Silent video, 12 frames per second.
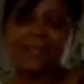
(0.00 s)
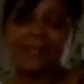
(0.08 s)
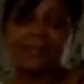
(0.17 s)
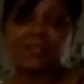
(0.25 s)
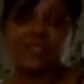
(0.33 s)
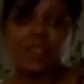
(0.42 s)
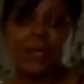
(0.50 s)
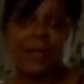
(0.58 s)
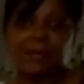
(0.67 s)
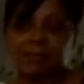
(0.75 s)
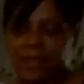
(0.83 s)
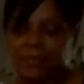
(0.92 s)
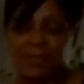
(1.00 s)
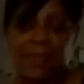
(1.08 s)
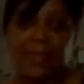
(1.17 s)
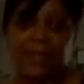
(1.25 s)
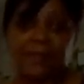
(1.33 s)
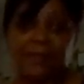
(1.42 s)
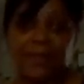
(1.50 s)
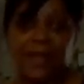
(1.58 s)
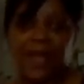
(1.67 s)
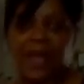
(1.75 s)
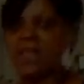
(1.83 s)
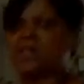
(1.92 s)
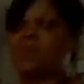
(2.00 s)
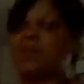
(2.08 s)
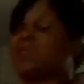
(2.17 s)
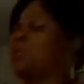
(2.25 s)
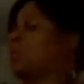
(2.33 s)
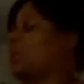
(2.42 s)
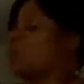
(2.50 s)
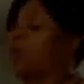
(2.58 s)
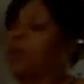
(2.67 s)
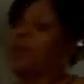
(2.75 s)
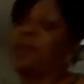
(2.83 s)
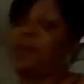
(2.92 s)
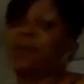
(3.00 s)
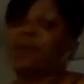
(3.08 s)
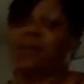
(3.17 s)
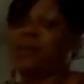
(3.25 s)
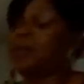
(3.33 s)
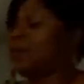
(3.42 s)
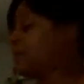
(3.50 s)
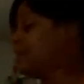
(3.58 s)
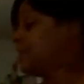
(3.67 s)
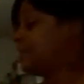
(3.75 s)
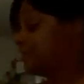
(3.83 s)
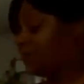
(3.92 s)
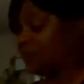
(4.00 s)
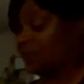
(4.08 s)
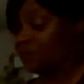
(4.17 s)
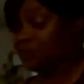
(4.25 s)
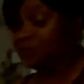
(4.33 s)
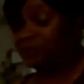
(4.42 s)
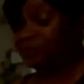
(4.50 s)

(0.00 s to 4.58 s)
just chunk it at the end of the day, especially when I'm working on, you know,